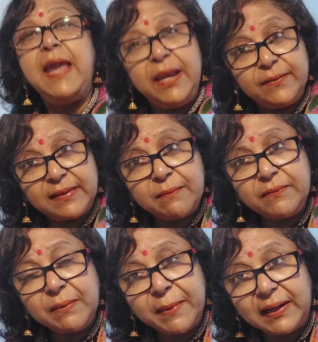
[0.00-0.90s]
some
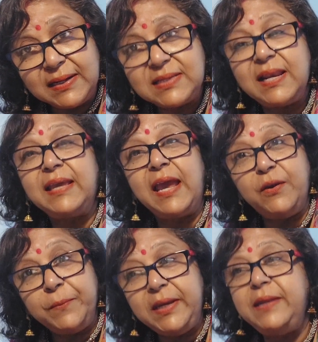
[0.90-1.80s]
of the metals like
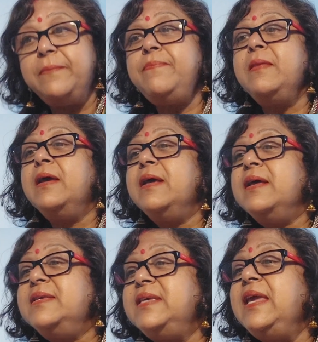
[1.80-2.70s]
aluminium,
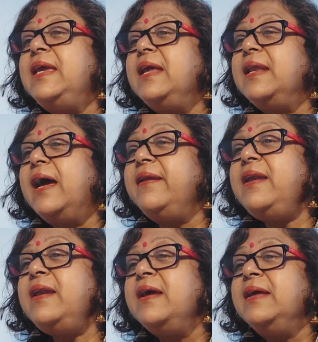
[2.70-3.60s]
zinc and
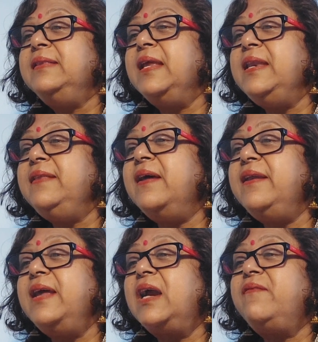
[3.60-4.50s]
iron, they neither
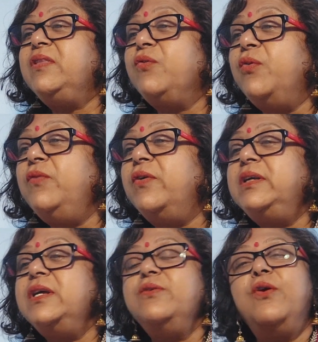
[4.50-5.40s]
react with cold
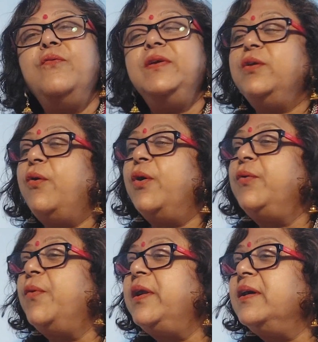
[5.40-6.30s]
water nor with
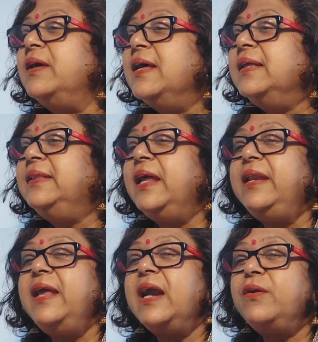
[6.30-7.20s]
hot water. They
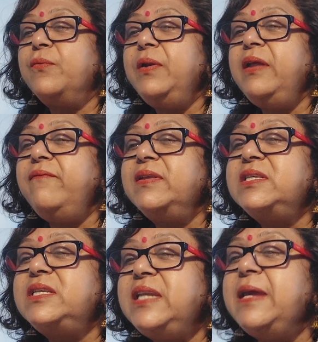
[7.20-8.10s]
react only with
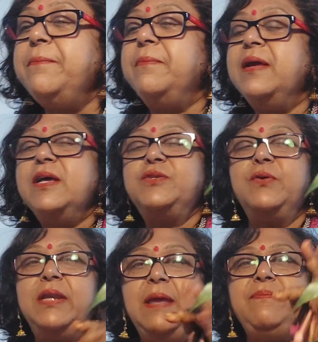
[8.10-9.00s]
steam. So
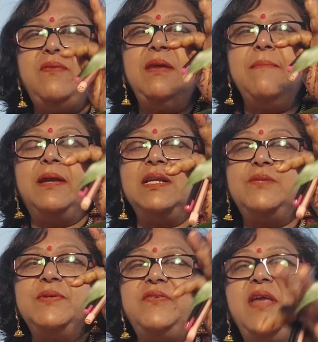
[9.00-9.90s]
name three metals
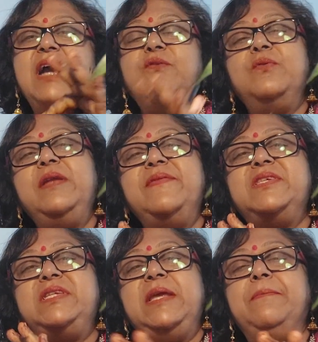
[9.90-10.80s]
which react only with
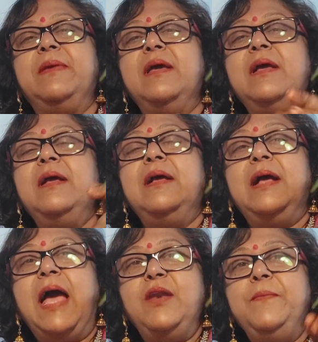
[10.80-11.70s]
steam.
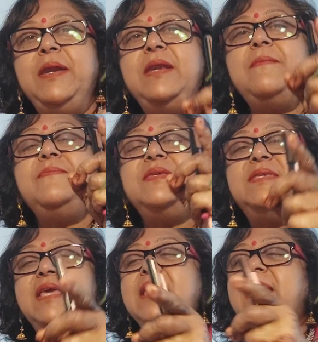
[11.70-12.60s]
Aluminium,
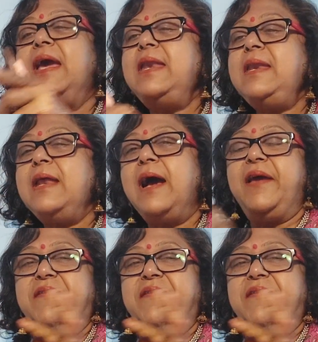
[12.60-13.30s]
zinc and iron.